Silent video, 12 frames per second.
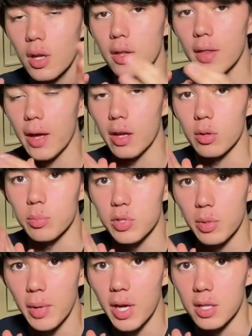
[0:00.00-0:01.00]
that helps the
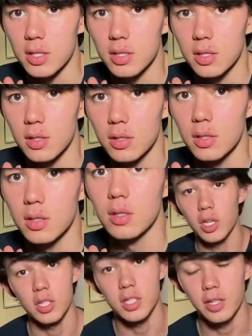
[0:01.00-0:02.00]
best.
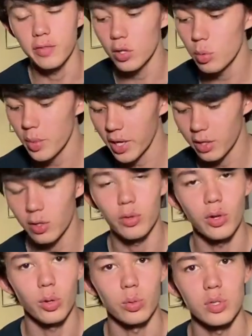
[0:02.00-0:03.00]
Because if you make your
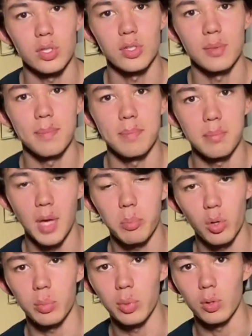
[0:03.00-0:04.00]
notes
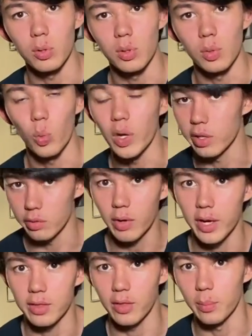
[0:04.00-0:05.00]
memorable when you
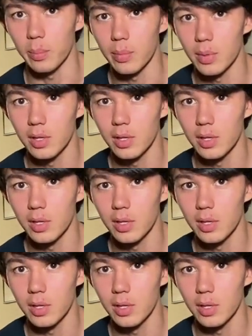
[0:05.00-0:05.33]
write them,